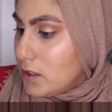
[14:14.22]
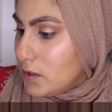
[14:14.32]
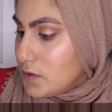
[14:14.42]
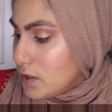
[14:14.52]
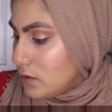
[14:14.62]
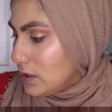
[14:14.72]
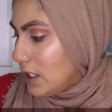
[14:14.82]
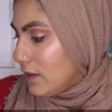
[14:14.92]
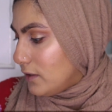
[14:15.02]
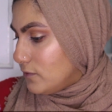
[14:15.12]
So
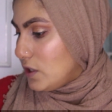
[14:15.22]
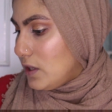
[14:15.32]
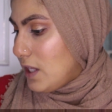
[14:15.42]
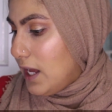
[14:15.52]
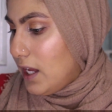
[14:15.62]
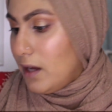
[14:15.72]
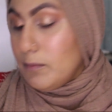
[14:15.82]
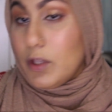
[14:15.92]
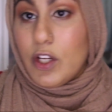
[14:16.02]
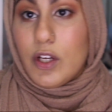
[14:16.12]
now that I've done that, I'm
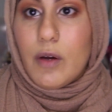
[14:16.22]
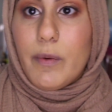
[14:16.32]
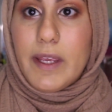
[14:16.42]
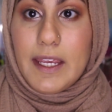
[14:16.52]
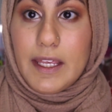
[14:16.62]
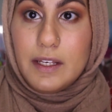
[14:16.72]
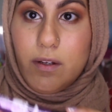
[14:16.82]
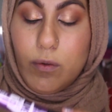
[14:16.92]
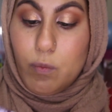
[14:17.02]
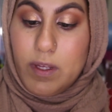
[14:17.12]
going to go
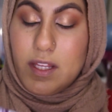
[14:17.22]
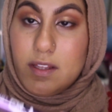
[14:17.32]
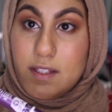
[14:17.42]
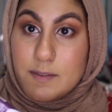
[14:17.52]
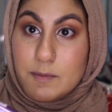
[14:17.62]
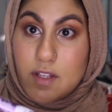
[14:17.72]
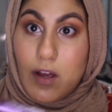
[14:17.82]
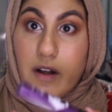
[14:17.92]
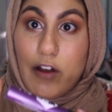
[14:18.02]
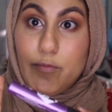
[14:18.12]
in with this
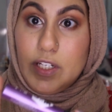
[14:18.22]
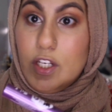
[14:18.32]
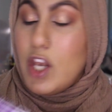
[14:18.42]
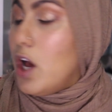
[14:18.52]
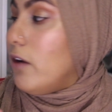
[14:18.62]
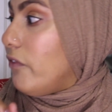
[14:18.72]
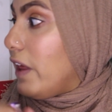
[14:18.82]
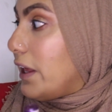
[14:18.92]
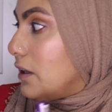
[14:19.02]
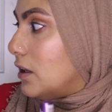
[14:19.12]
mascara I've been
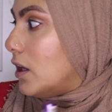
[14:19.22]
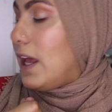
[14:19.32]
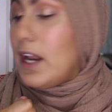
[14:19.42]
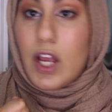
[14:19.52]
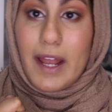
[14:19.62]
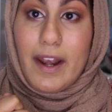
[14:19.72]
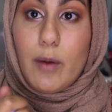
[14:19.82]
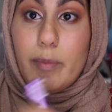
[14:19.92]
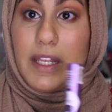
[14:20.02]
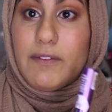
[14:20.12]
loving, and I
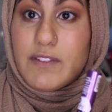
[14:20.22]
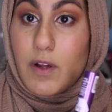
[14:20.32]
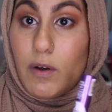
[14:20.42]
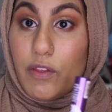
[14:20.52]
cannot believe it's only